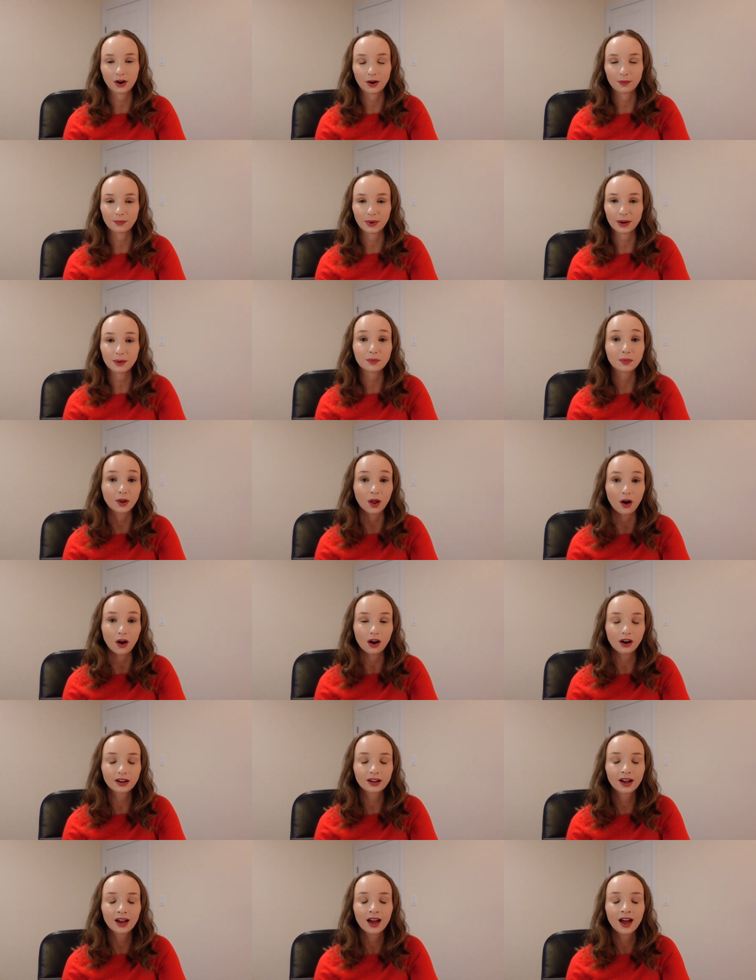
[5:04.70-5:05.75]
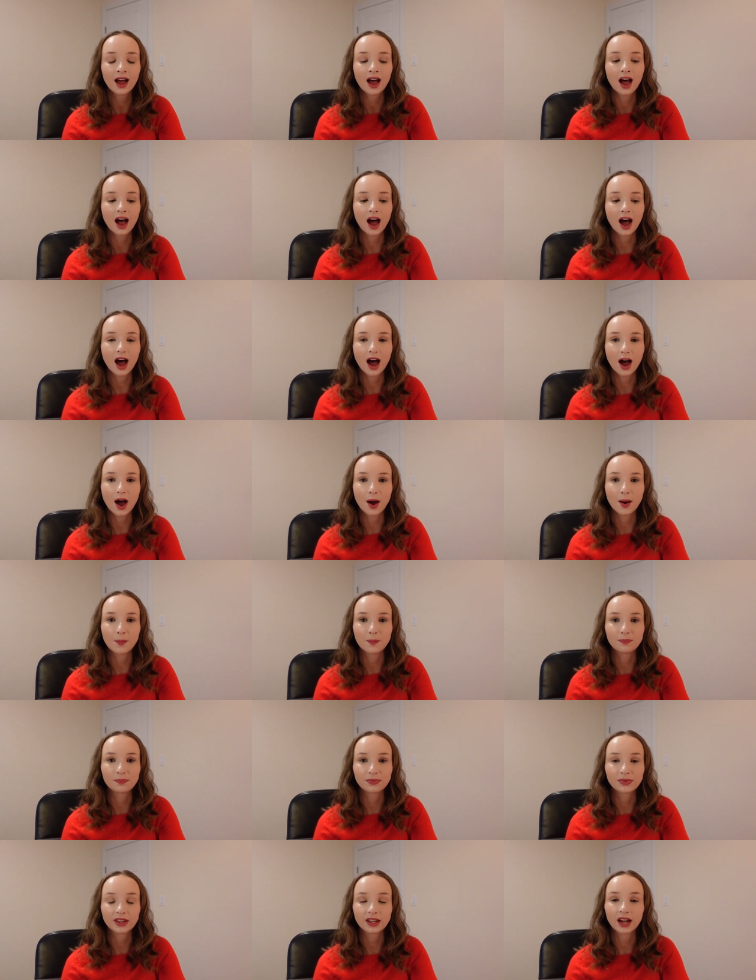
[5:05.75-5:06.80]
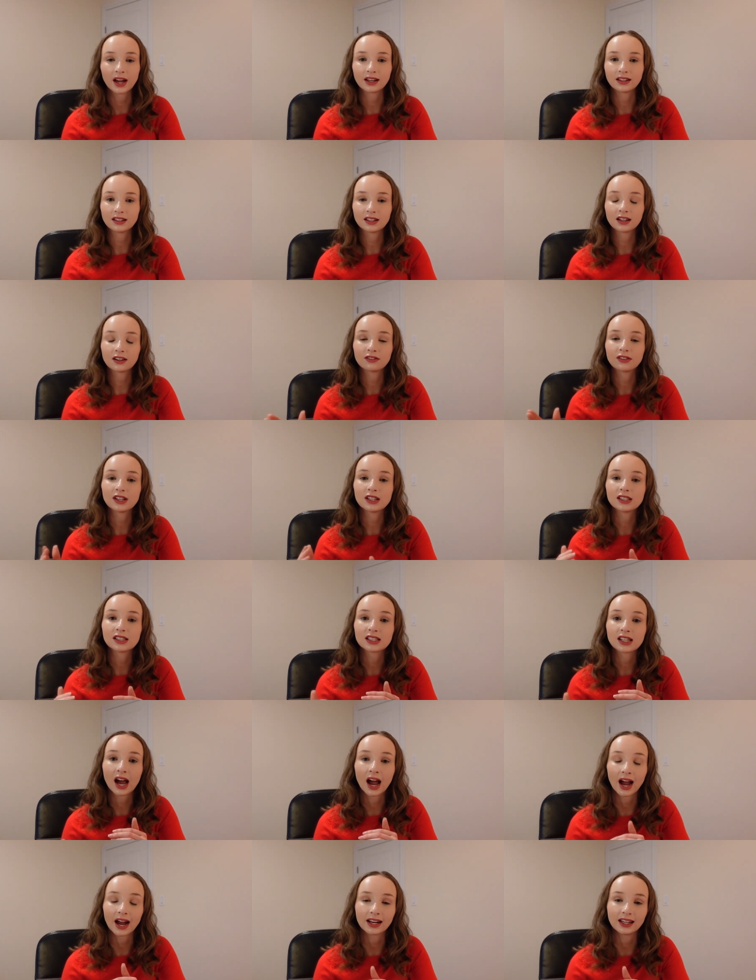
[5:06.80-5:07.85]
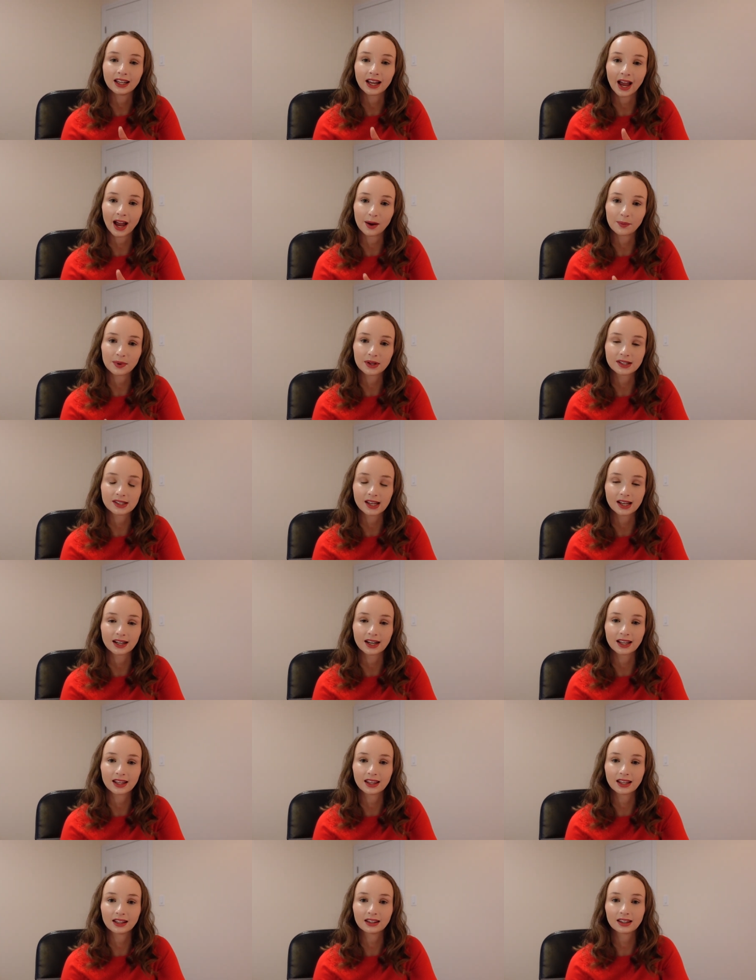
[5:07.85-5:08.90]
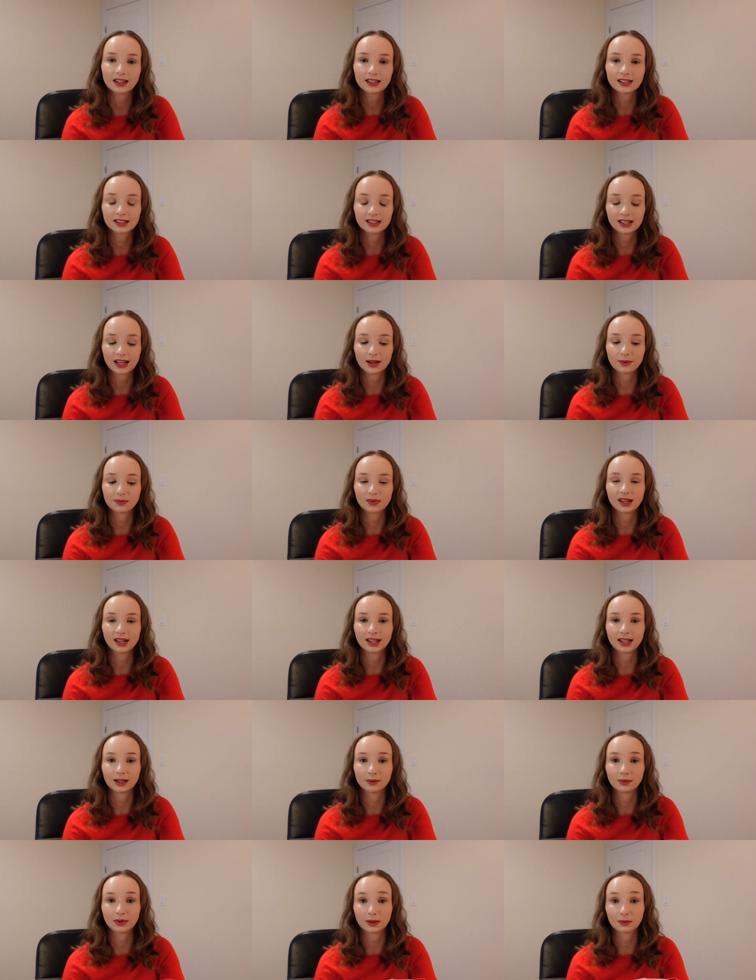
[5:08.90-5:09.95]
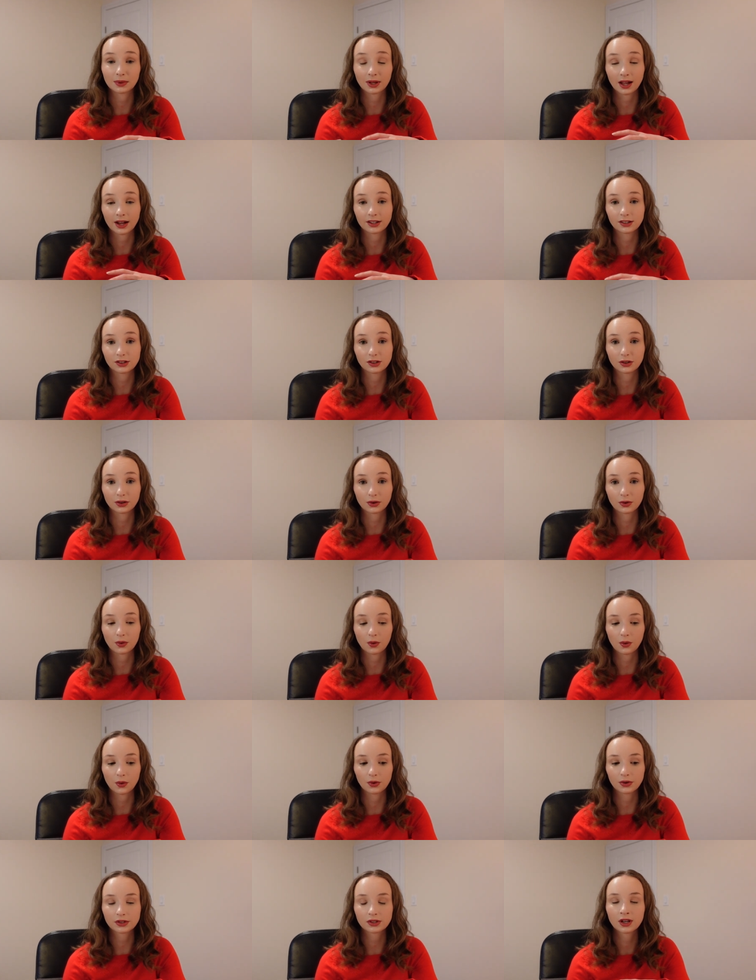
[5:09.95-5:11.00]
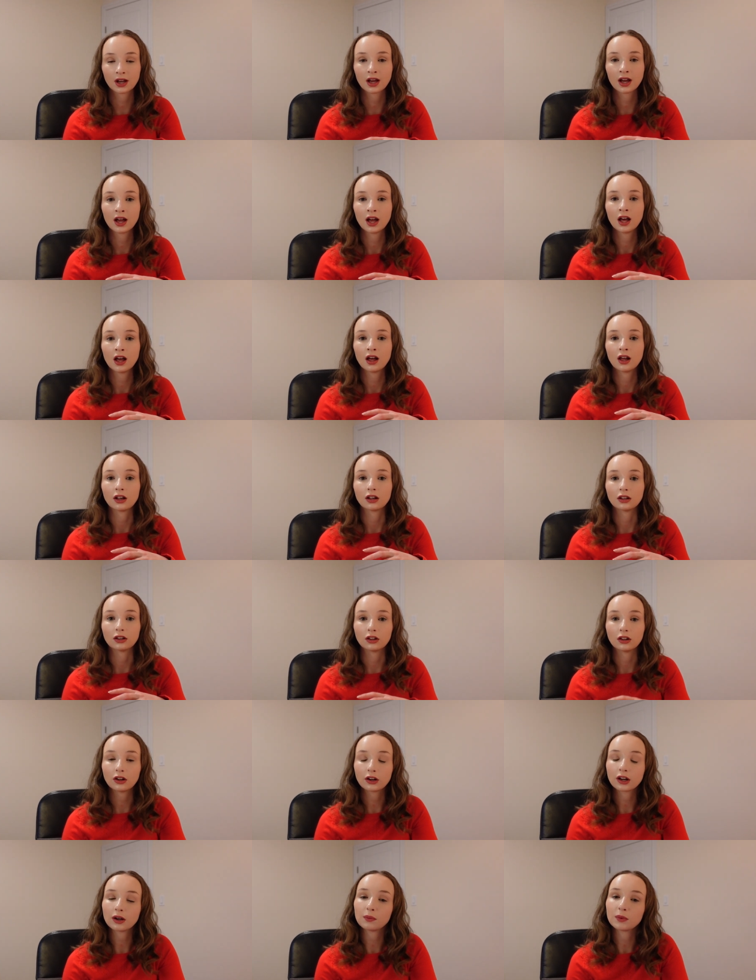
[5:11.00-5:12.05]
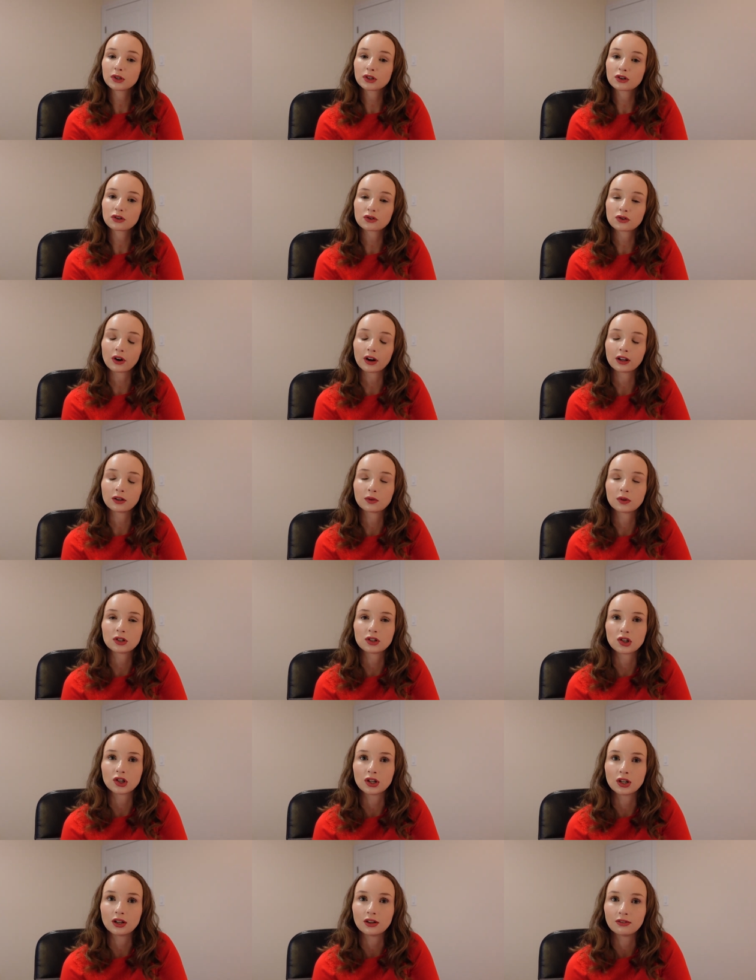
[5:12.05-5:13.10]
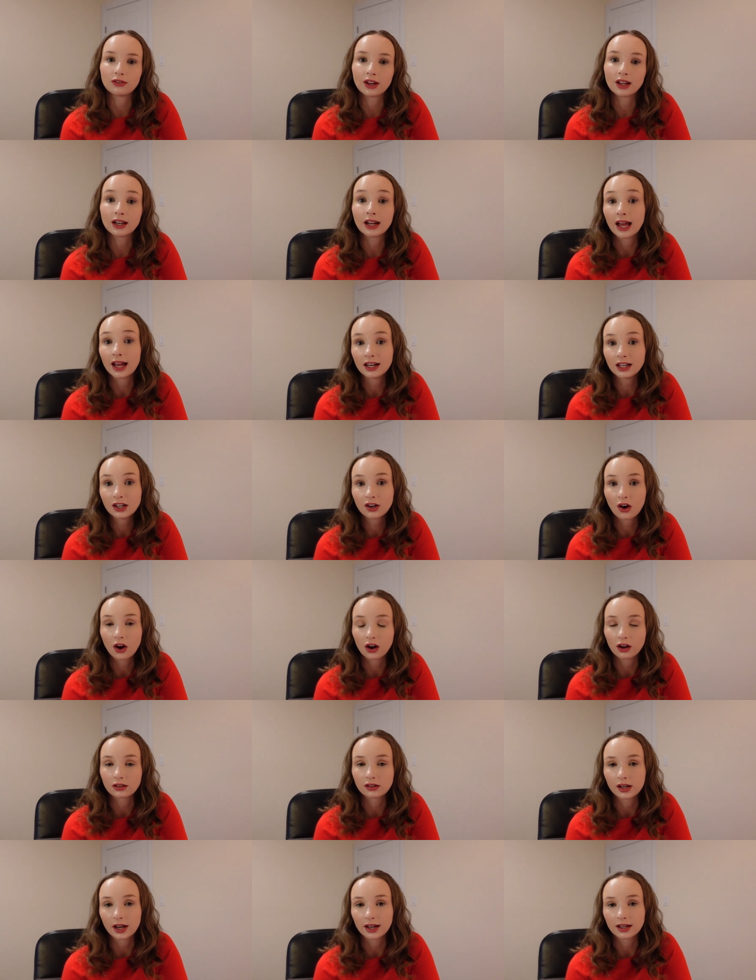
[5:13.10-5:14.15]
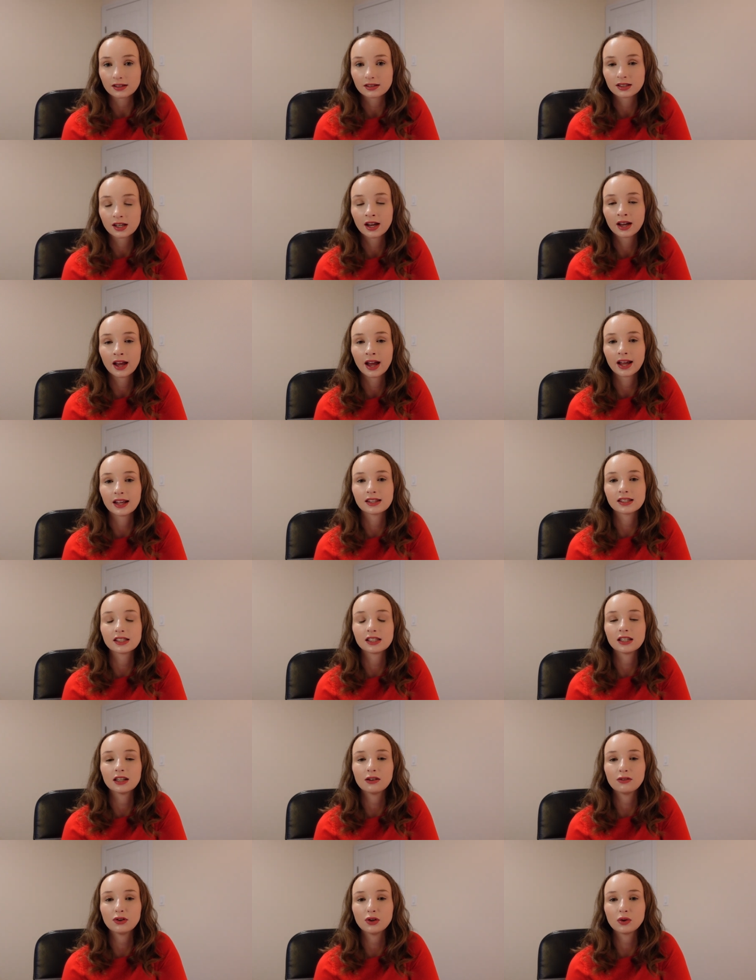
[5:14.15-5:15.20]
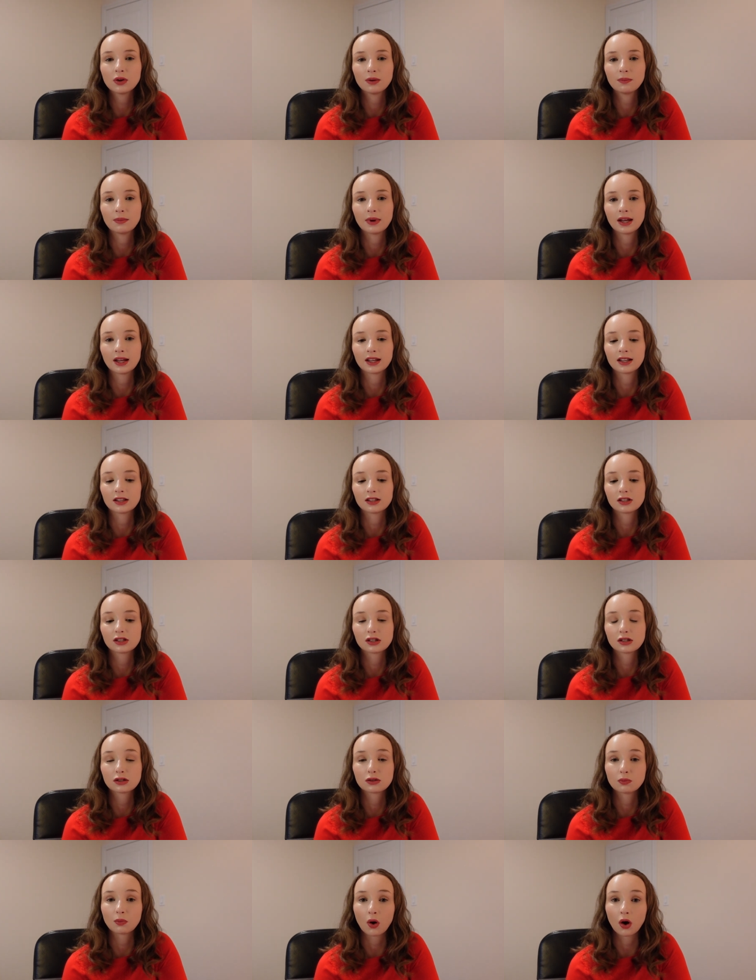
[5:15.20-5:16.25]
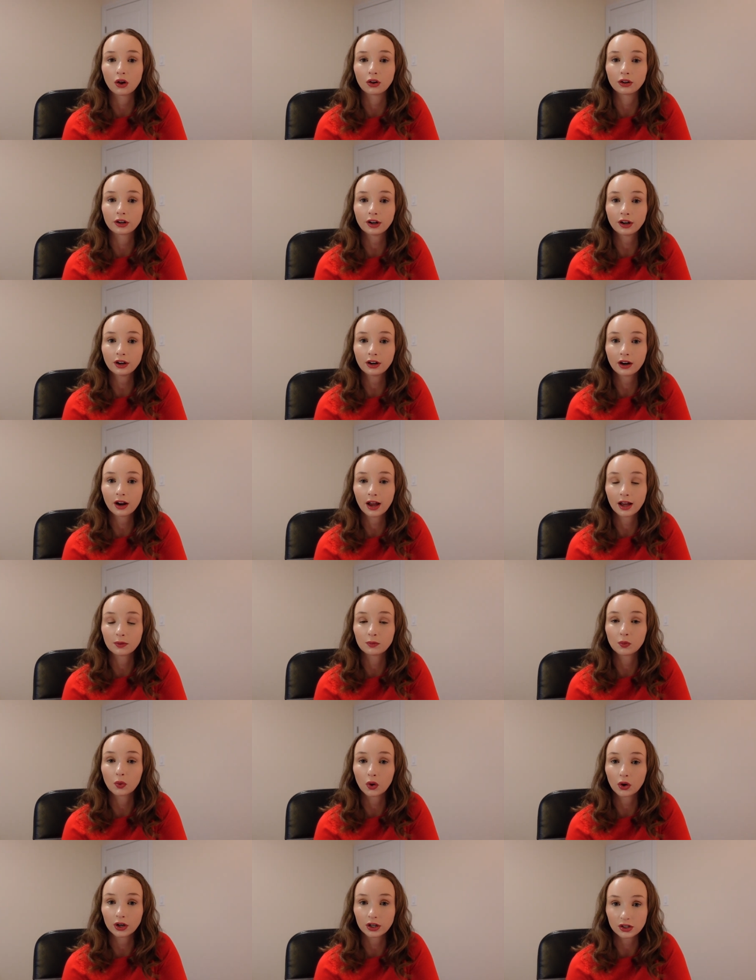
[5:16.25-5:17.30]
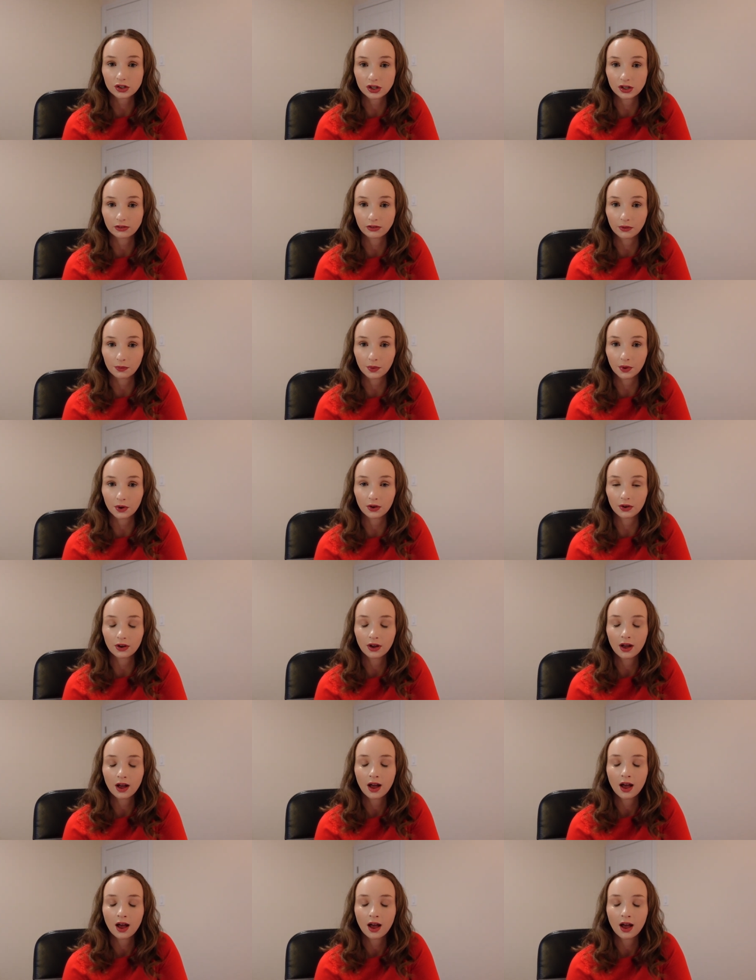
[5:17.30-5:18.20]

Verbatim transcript: on my blog, um, the idea of these tiny habits, and I think the same thing can be applied to your goals. Look at what you're trying to achieve in any context and see if you can make it smaller and more achievable.